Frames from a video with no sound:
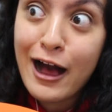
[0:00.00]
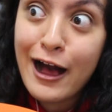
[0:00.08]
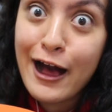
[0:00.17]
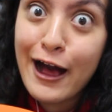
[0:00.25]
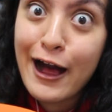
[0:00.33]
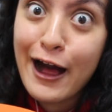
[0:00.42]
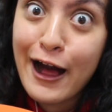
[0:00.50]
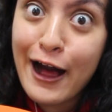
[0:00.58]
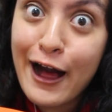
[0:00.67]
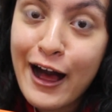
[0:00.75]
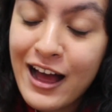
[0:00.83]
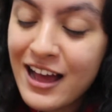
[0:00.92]

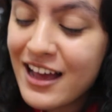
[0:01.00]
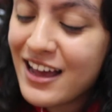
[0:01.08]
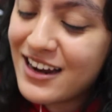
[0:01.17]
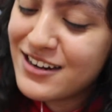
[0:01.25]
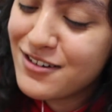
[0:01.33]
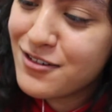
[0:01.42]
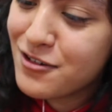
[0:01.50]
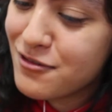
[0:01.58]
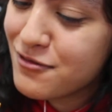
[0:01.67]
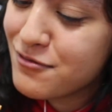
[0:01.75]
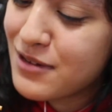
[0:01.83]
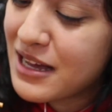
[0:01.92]
ah. And I don't
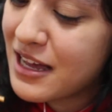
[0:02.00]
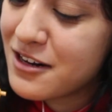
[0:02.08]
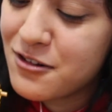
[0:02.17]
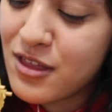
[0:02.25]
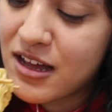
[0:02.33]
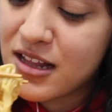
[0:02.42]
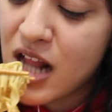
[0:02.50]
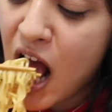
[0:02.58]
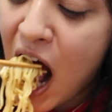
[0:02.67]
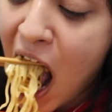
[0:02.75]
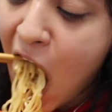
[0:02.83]
know why I do that.